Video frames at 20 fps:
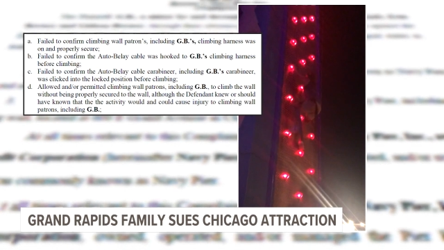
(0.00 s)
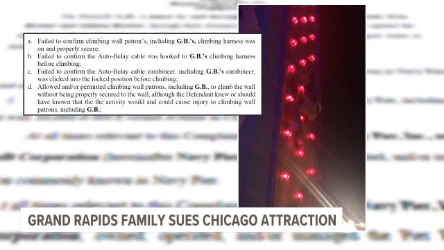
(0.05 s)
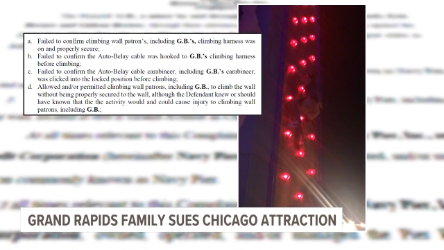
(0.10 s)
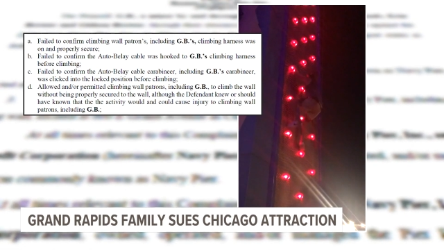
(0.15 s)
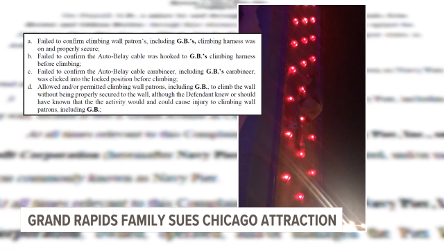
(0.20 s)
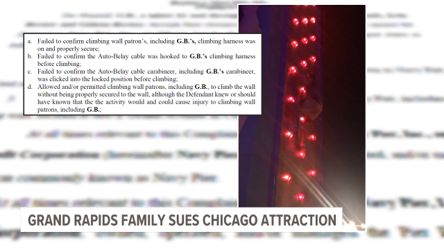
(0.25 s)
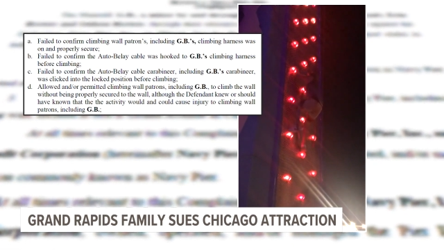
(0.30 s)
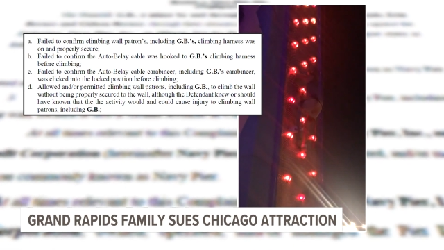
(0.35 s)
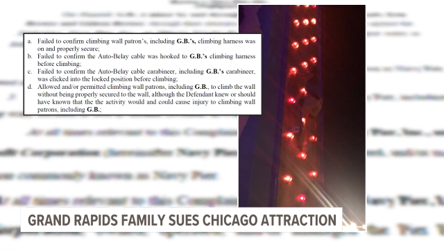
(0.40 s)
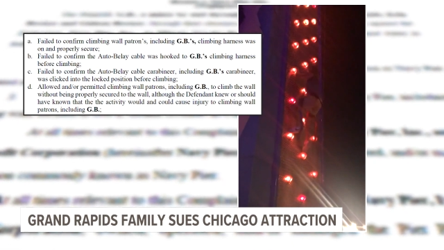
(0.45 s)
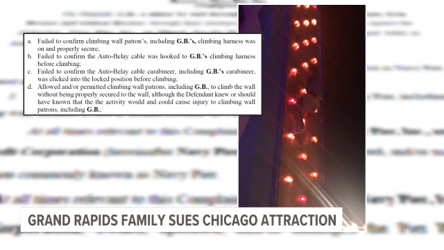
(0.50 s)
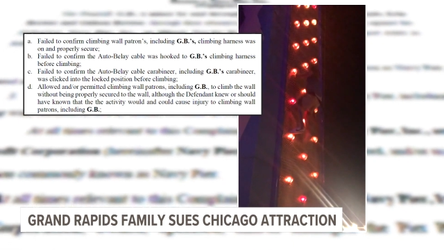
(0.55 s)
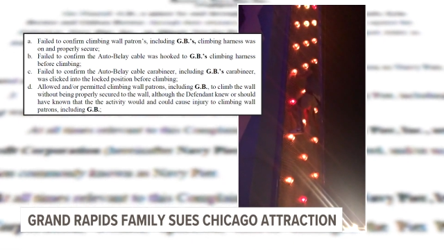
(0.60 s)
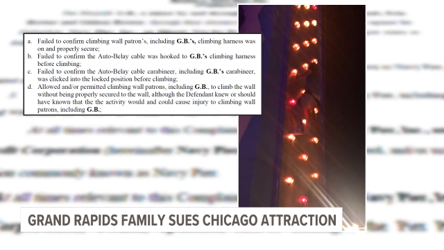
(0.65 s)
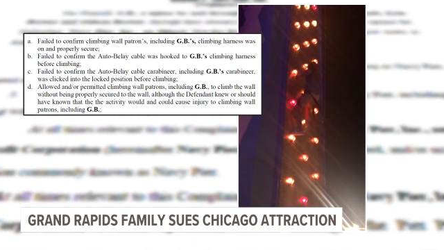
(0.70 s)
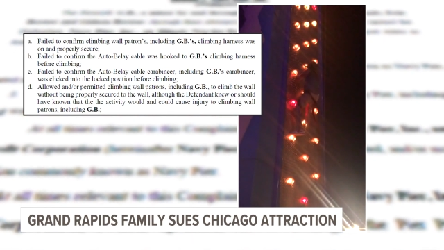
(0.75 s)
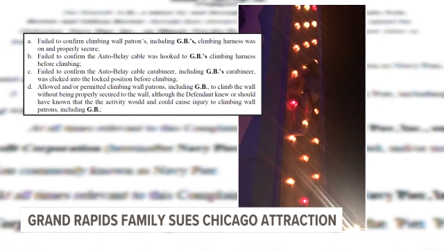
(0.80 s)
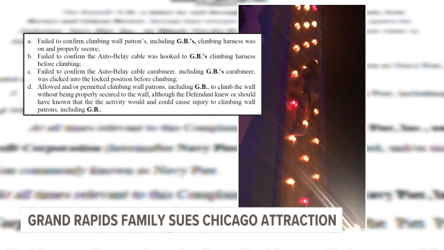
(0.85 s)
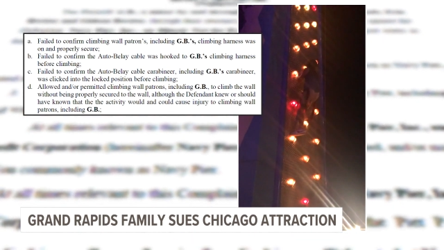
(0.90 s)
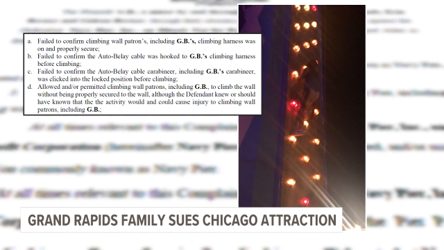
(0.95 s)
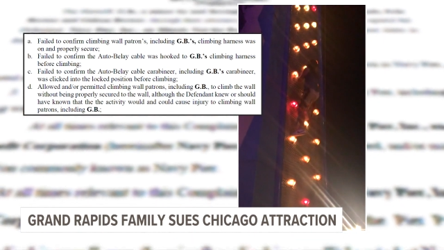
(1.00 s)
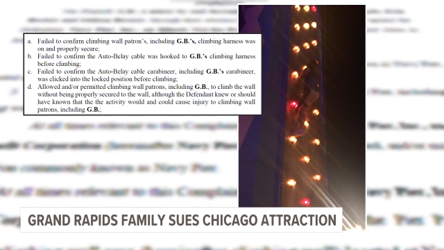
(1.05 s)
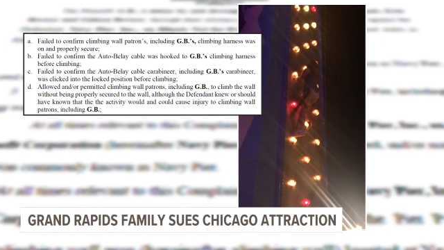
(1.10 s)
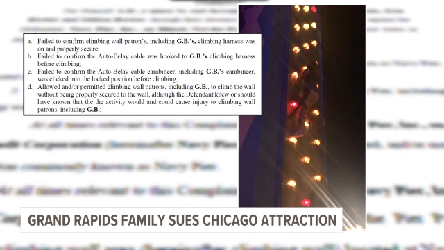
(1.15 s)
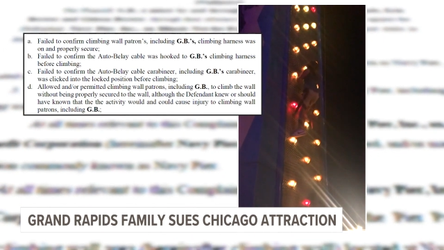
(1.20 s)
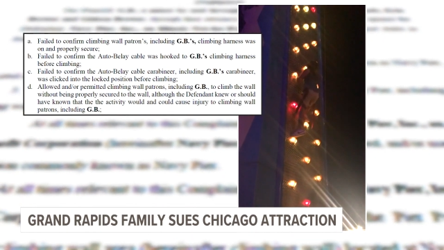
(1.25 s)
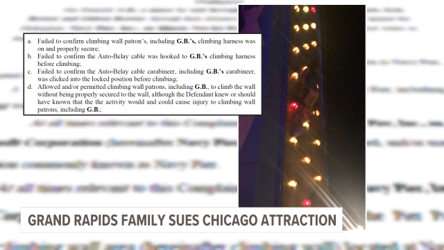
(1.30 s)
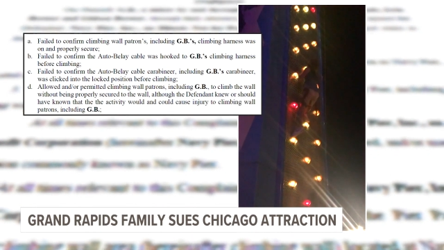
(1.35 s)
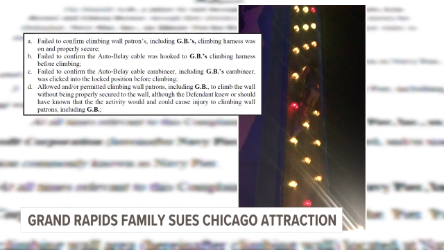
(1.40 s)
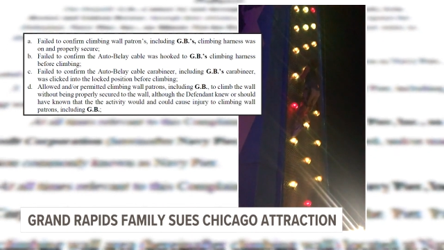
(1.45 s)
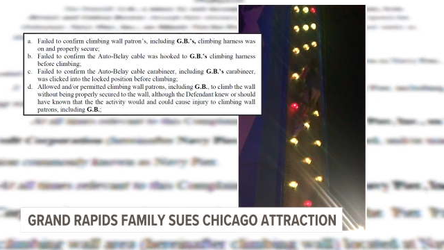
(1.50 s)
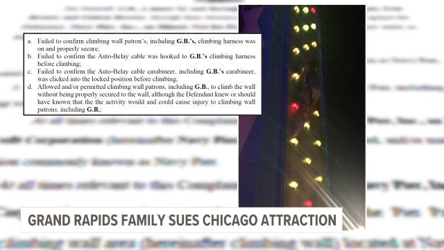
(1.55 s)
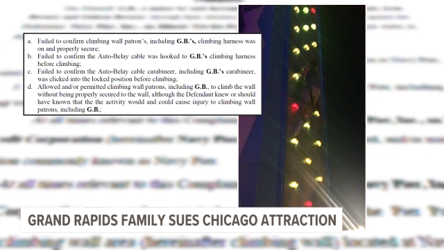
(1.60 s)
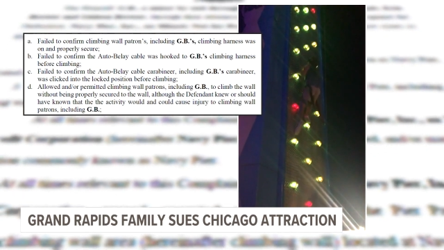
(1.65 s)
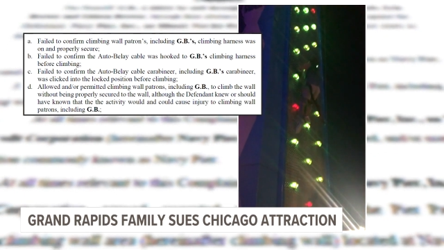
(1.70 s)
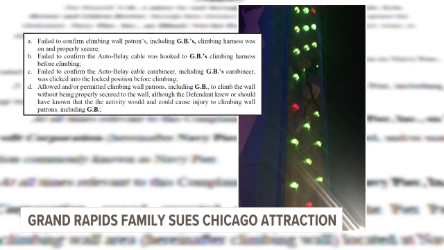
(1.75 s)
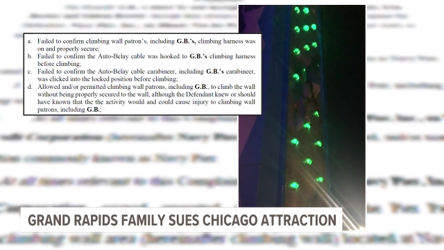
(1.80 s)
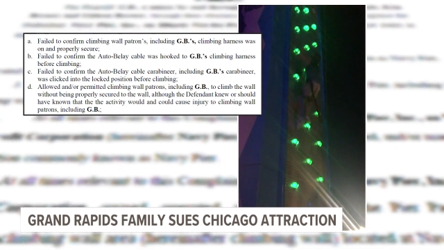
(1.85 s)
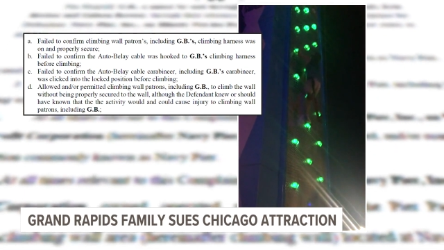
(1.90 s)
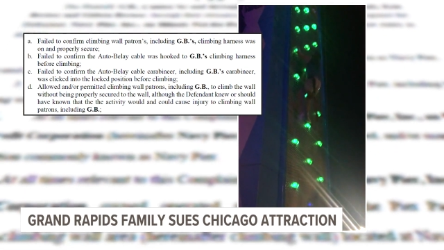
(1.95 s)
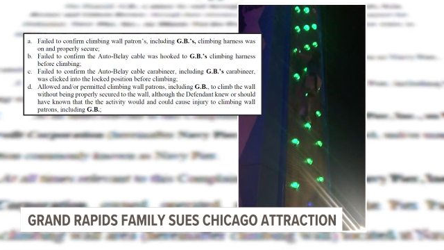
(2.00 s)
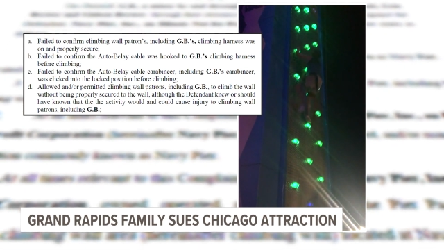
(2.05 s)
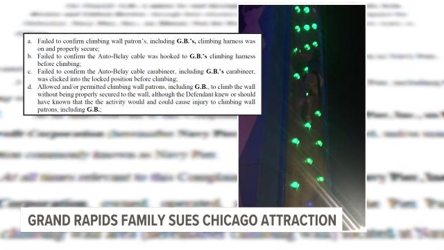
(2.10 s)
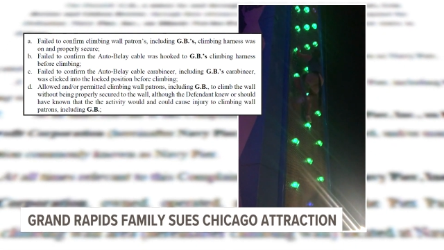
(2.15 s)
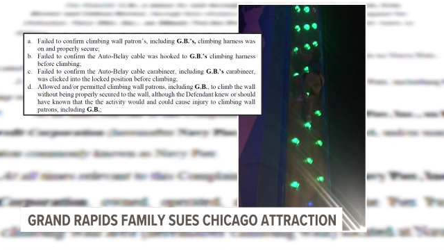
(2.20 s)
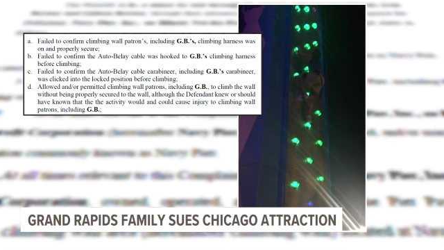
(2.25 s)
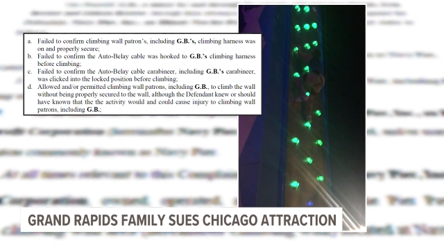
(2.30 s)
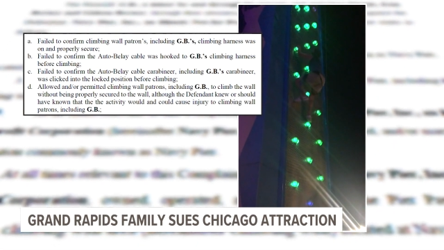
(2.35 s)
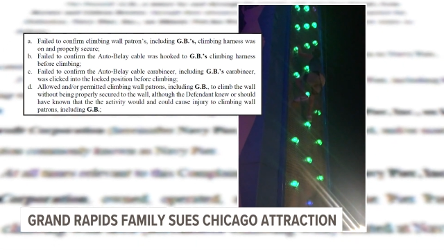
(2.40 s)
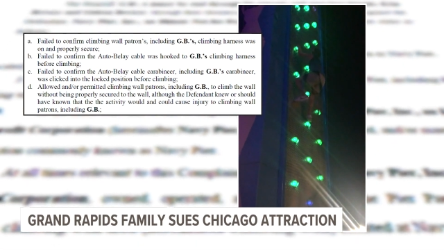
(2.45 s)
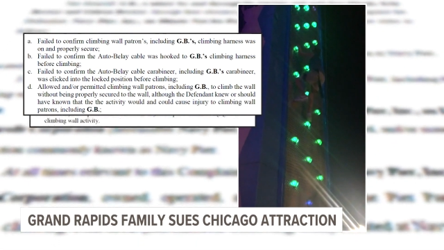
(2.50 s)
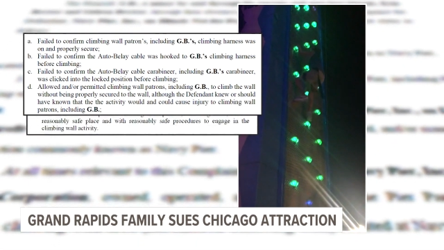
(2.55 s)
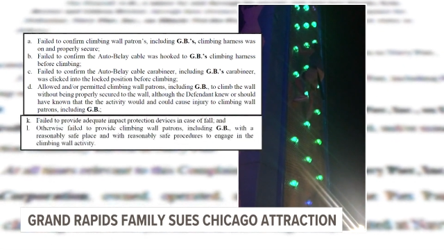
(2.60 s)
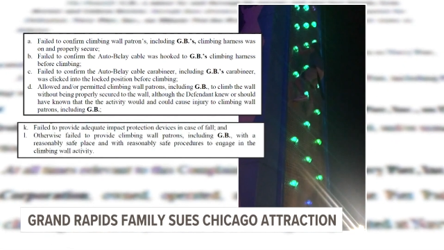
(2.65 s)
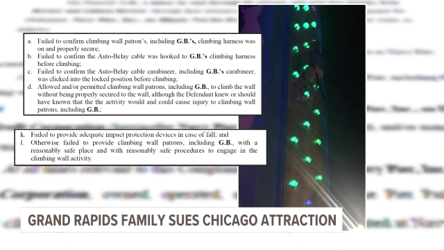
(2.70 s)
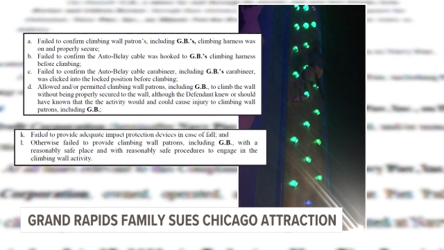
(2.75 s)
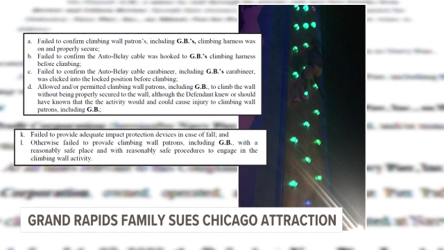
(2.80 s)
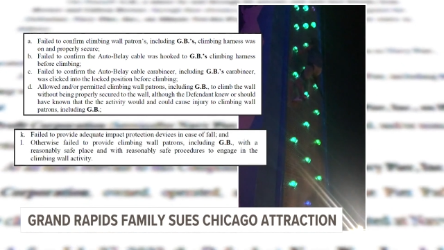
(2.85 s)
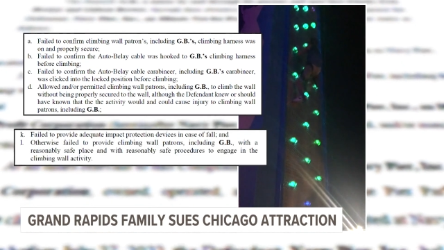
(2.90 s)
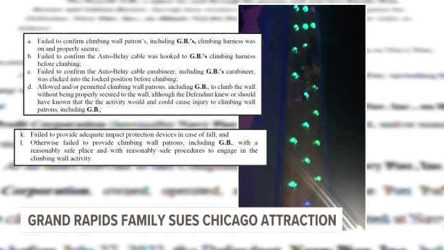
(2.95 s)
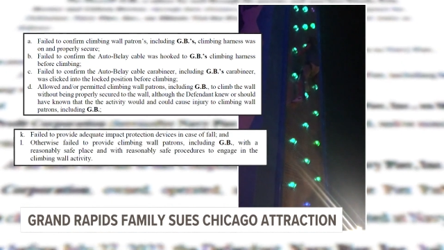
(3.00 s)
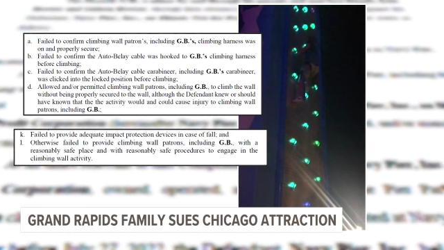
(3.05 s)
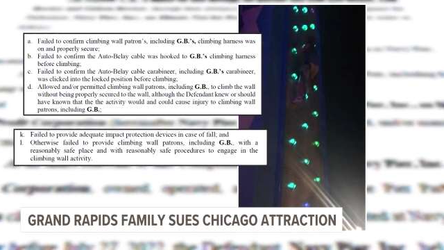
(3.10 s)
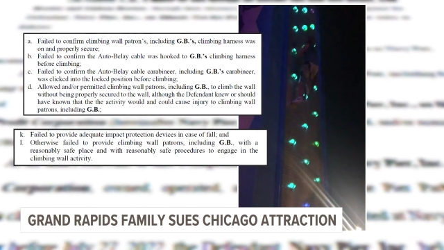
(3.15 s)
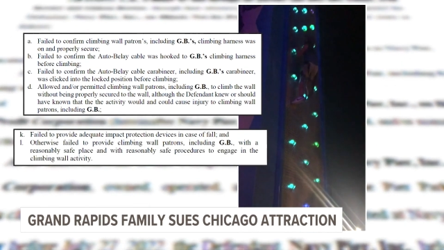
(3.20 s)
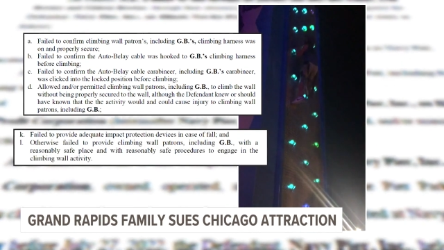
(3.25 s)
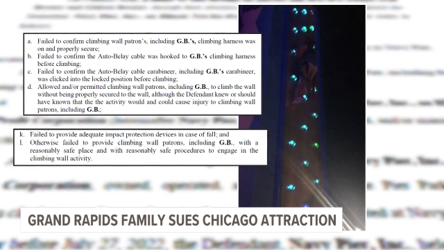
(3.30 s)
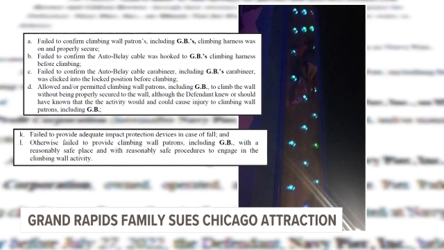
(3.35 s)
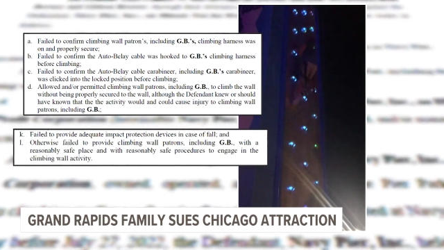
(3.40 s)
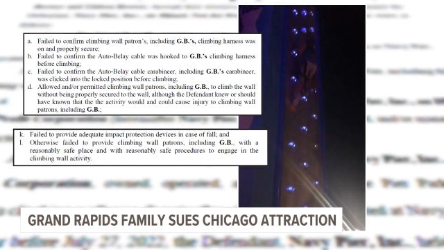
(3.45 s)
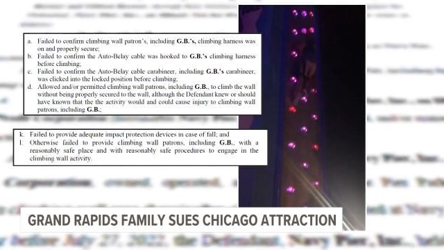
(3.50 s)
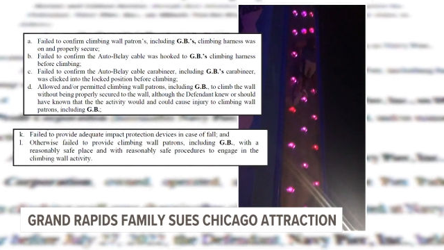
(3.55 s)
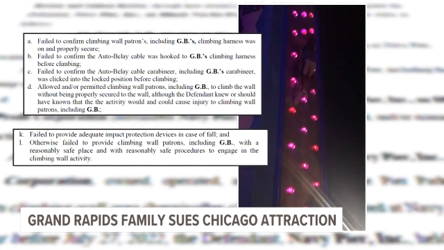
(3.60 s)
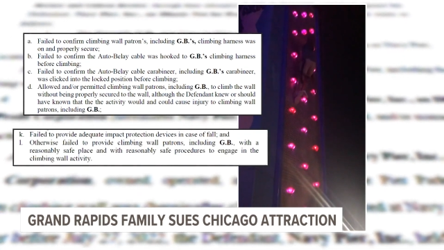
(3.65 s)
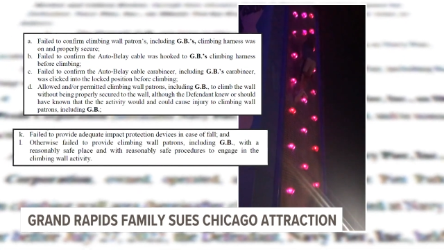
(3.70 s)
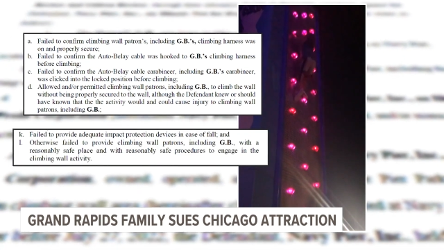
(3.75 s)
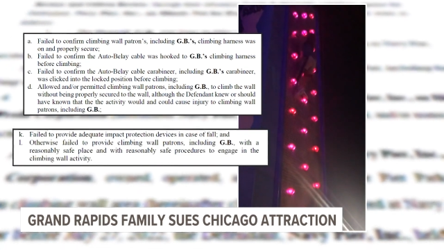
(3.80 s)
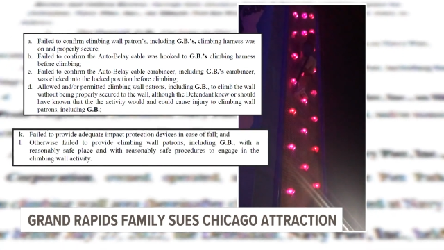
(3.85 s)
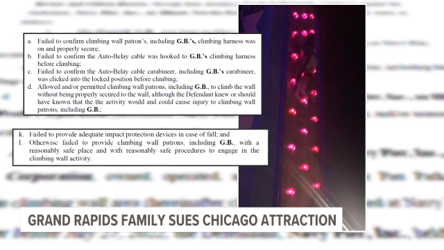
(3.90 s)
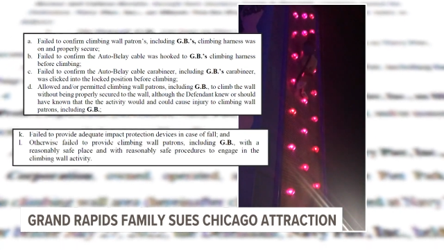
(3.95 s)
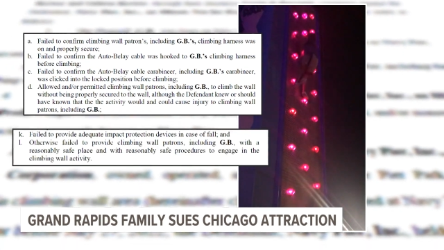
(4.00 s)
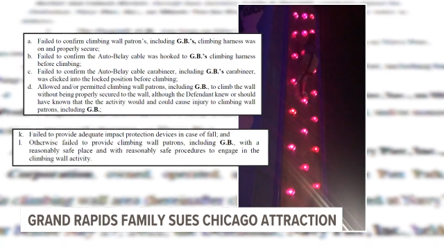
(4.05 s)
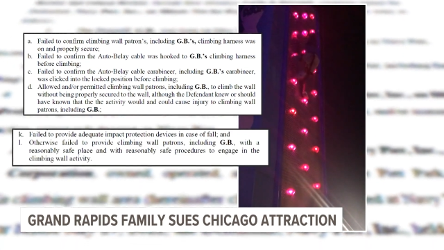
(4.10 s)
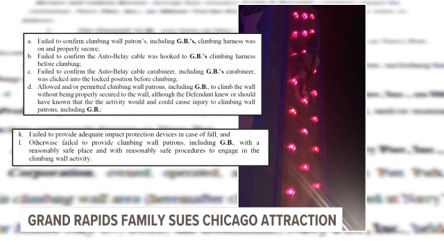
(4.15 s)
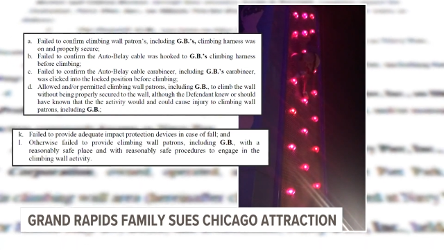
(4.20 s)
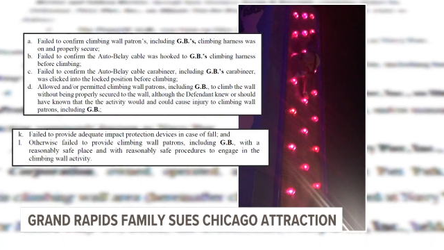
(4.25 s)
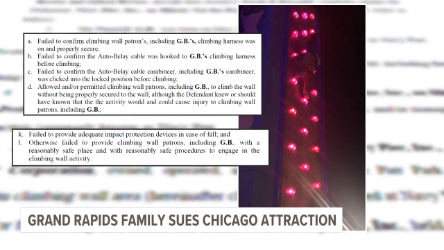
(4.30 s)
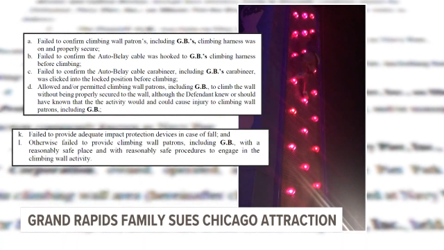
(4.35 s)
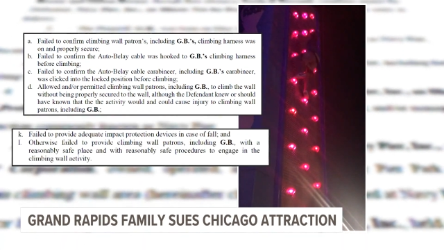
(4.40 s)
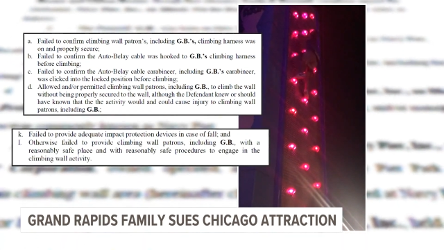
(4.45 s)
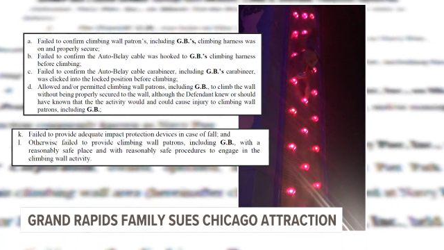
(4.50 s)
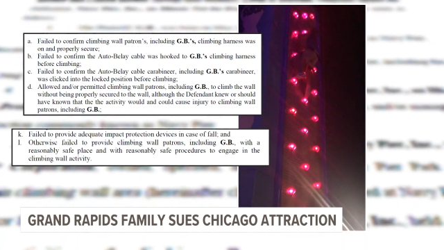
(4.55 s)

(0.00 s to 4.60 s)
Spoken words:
Nobody's mouth can be seen.